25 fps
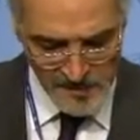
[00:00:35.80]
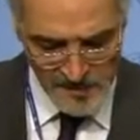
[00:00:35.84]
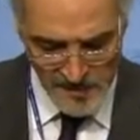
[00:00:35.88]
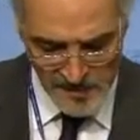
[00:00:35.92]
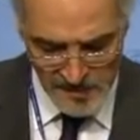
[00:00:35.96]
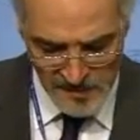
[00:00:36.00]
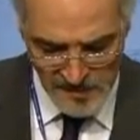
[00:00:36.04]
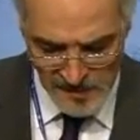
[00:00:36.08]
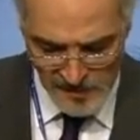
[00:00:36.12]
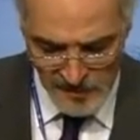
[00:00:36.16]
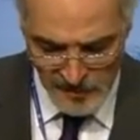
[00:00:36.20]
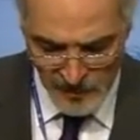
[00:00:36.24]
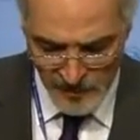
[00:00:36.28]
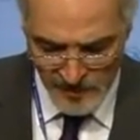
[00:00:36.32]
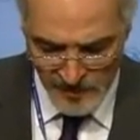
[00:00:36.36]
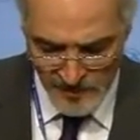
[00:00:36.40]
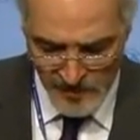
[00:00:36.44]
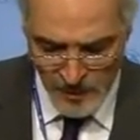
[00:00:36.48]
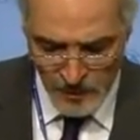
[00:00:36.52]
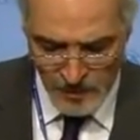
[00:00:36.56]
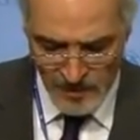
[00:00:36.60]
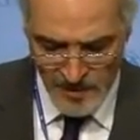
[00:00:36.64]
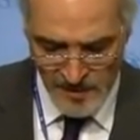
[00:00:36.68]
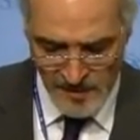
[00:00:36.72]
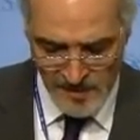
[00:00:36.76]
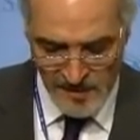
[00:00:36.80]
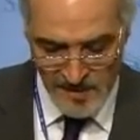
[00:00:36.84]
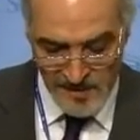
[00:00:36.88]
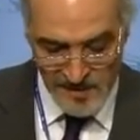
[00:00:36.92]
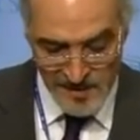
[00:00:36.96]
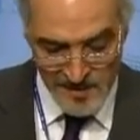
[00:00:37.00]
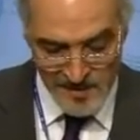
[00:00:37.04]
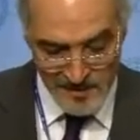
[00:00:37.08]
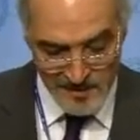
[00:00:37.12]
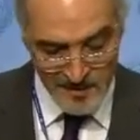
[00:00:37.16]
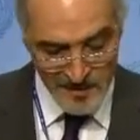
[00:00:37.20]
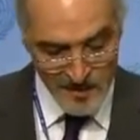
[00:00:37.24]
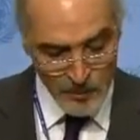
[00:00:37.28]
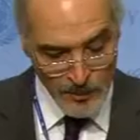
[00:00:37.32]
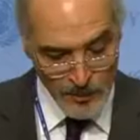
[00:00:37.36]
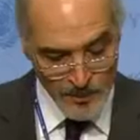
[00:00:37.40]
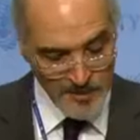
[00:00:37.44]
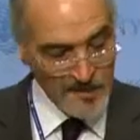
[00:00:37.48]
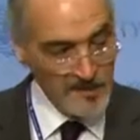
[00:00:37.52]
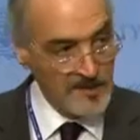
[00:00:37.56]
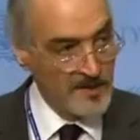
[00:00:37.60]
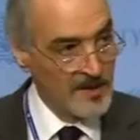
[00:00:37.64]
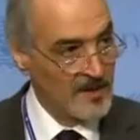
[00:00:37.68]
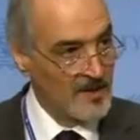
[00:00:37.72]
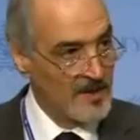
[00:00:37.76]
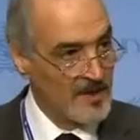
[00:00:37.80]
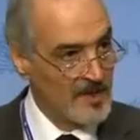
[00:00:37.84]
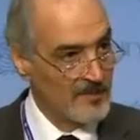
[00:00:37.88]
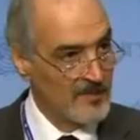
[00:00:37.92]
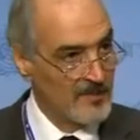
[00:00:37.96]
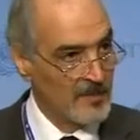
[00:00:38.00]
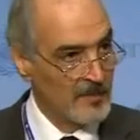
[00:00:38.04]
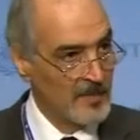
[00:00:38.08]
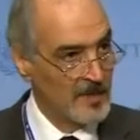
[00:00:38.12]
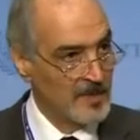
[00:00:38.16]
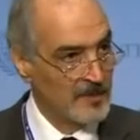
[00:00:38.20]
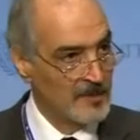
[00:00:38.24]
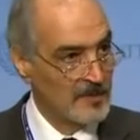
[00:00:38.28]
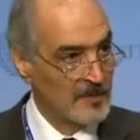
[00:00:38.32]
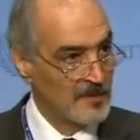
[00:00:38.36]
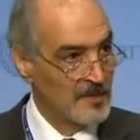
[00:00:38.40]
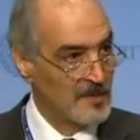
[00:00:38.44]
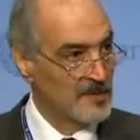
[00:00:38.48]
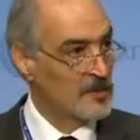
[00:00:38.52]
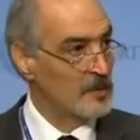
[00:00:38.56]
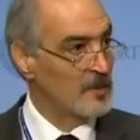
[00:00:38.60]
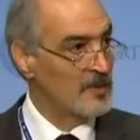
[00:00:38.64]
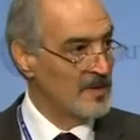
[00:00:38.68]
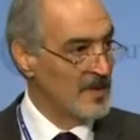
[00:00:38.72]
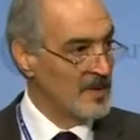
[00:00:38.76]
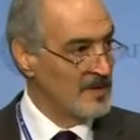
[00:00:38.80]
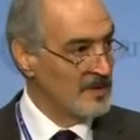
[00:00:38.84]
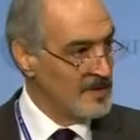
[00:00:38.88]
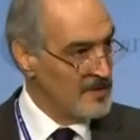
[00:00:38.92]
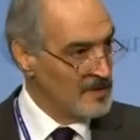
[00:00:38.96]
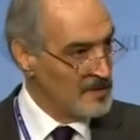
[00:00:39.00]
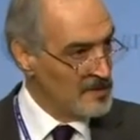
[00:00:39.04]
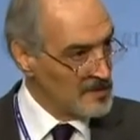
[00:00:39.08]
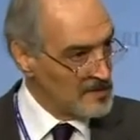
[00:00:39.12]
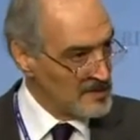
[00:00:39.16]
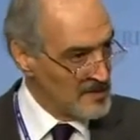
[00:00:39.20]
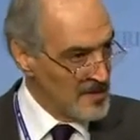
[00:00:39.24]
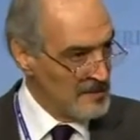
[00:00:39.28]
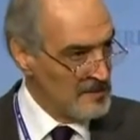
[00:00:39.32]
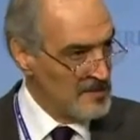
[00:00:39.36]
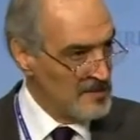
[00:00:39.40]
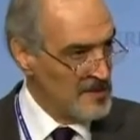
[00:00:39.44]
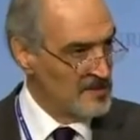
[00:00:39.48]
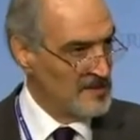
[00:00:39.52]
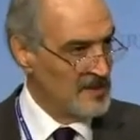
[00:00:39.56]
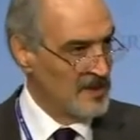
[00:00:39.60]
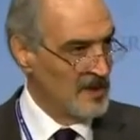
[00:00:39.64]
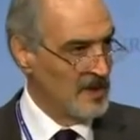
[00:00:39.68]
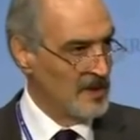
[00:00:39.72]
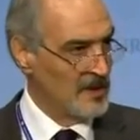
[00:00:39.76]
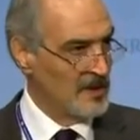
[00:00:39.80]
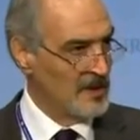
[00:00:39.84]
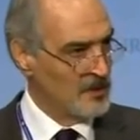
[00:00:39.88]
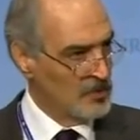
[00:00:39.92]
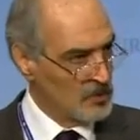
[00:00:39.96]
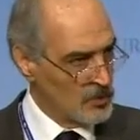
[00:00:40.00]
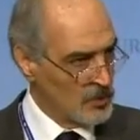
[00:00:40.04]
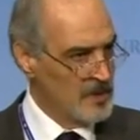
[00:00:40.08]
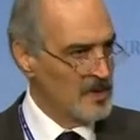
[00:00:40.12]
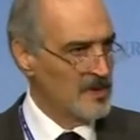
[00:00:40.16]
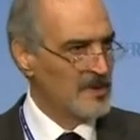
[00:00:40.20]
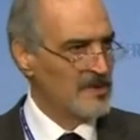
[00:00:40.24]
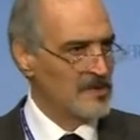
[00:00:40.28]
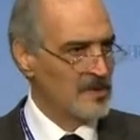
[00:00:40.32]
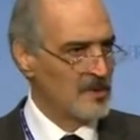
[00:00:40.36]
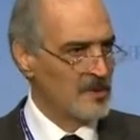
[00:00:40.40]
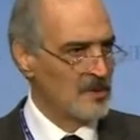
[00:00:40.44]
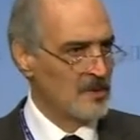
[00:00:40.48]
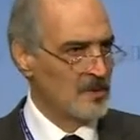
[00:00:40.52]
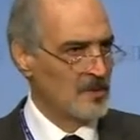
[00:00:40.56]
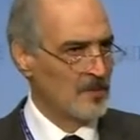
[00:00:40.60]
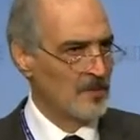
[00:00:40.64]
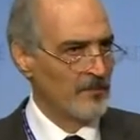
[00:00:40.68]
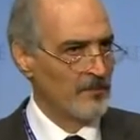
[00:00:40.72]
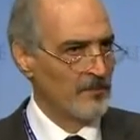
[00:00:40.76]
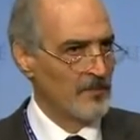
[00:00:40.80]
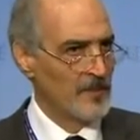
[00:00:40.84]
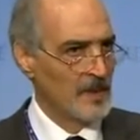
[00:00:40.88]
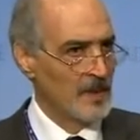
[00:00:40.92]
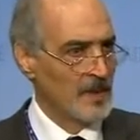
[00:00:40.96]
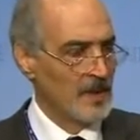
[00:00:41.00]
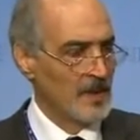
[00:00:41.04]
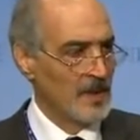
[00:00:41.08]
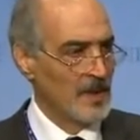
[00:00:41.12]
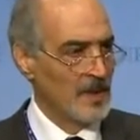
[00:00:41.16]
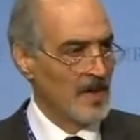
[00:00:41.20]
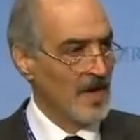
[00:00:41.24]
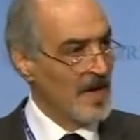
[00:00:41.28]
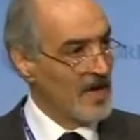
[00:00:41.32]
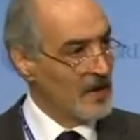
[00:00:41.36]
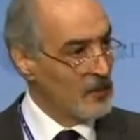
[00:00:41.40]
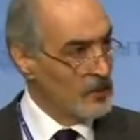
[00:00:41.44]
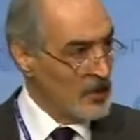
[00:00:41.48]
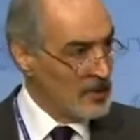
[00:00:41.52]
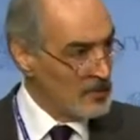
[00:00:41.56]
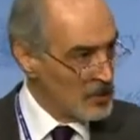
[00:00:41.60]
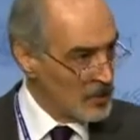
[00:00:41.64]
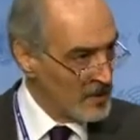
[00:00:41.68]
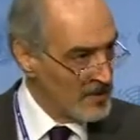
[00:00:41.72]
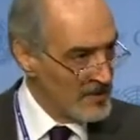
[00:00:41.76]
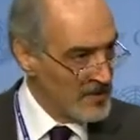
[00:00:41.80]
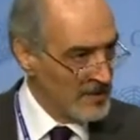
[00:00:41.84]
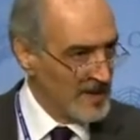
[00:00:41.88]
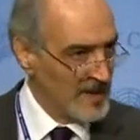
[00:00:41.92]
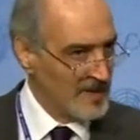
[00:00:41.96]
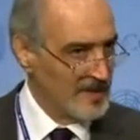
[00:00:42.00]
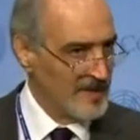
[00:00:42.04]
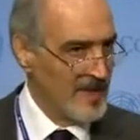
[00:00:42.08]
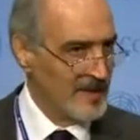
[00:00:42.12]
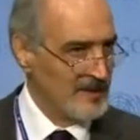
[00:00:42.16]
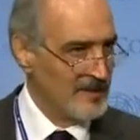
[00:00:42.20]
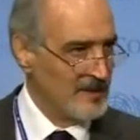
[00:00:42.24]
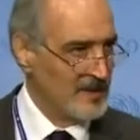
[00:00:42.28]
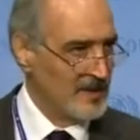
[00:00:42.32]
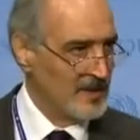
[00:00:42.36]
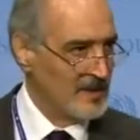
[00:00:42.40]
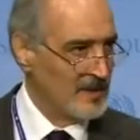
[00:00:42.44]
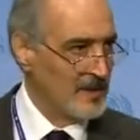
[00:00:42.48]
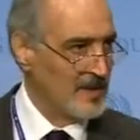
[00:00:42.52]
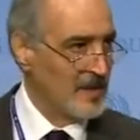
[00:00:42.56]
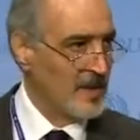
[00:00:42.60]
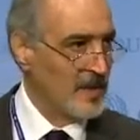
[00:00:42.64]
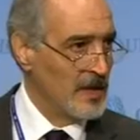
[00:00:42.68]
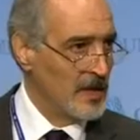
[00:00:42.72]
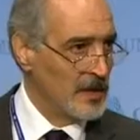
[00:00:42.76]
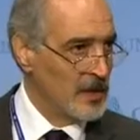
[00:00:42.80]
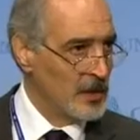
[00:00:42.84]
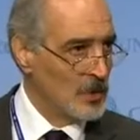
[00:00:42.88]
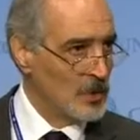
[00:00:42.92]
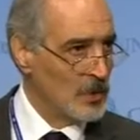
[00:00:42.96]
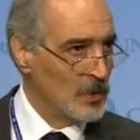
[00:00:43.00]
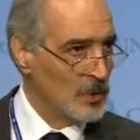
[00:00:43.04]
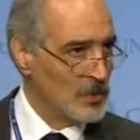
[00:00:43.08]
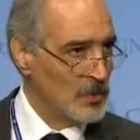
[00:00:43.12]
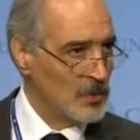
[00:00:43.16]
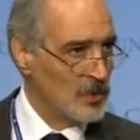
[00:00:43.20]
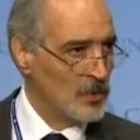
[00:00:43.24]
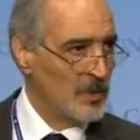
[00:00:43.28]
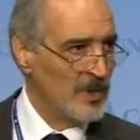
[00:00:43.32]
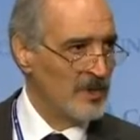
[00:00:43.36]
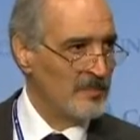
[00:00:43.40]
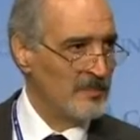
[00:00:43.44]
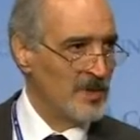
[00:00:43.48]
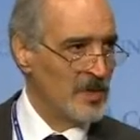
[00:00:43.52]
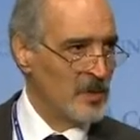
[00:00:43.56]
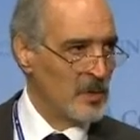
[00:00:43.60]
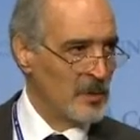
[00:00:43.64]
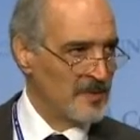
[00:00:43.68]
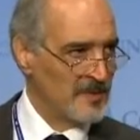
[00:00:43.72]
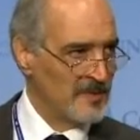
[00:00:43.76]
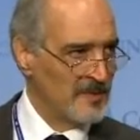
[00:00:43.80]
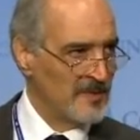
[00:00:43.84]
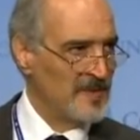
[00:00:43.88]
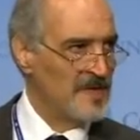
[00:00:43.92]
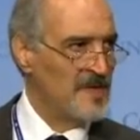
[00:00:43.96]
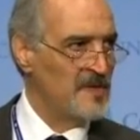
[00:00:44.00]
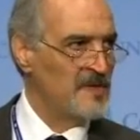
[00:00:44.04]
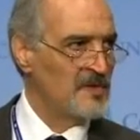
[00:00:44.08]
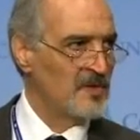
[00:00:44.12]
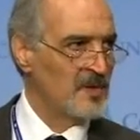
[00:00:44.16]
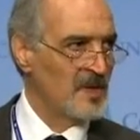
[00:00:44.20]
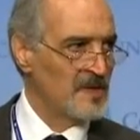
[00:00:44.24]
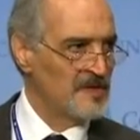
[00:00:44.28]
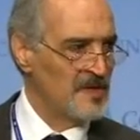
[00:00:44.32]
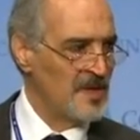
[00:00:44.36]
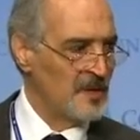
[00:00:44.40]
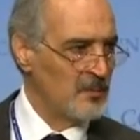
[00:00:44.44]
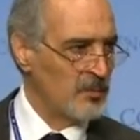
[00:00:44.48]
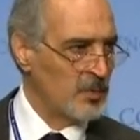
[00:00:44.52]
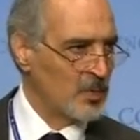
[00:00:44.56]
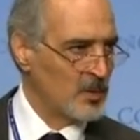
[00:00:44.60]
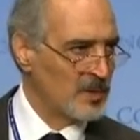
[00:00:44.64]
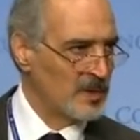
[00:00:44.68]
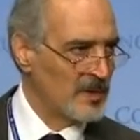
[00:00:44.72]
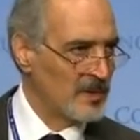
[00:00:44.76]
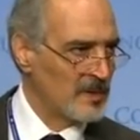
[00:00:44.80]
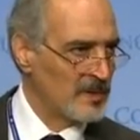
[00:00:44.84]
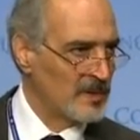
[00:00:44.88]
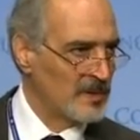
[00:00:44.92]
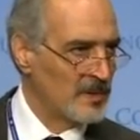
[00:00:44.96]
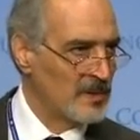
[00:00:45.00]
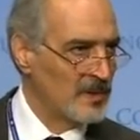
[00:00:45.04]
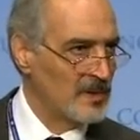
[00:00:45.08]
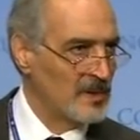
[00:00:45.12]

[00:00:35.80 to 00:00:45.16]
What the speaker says: assistance without consulting with the Syrian government. So they did the same mistake 2 years ago. And we told them at that day, don't do it because these crossing border